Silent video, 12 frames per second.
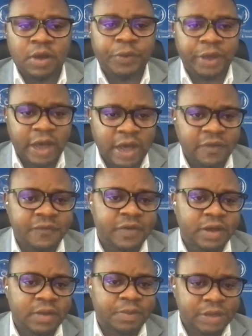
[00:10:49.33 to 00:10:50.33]
We have
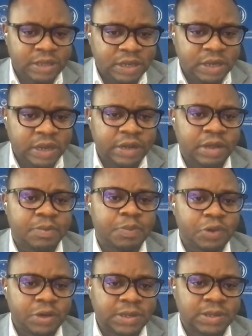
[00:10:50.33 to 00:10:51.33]
particularly a
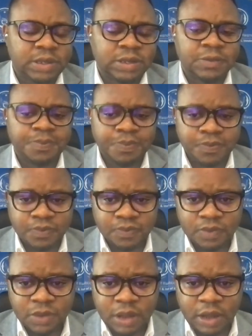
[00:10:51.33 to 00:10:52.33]
policy
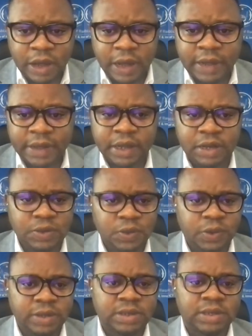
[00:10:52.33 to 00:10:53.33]
geared
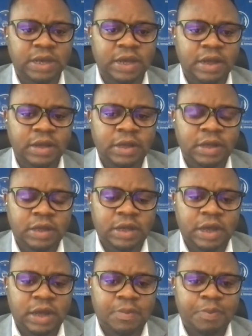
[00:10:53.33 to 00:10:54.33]
towards
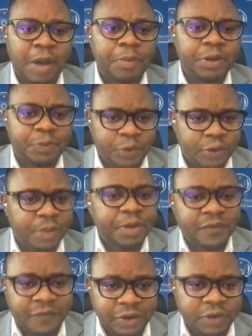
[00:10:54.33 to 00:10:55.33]
public
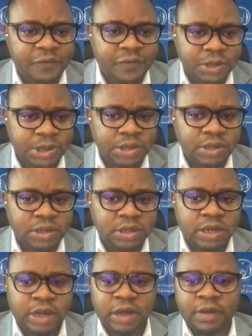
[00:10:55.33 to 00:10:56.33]
procurement for innovation.
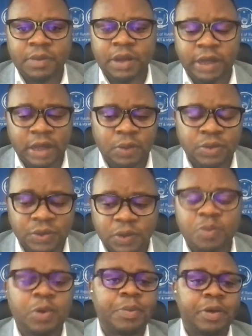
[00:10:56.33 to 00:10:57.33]
I will
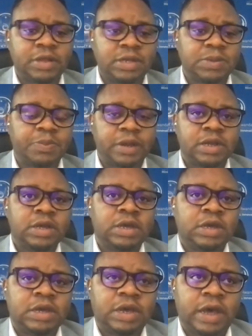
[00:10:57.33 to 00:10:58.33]
talk more about this, but
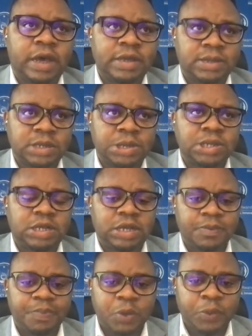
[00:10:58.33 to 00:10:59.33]

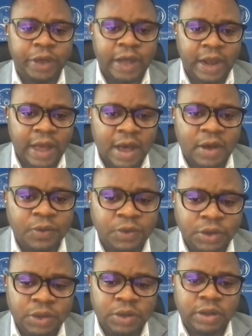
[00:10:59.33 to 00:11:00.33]
essentially we allow
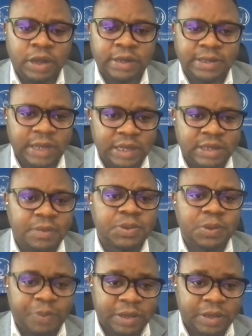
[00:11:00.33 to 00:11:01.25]
startups to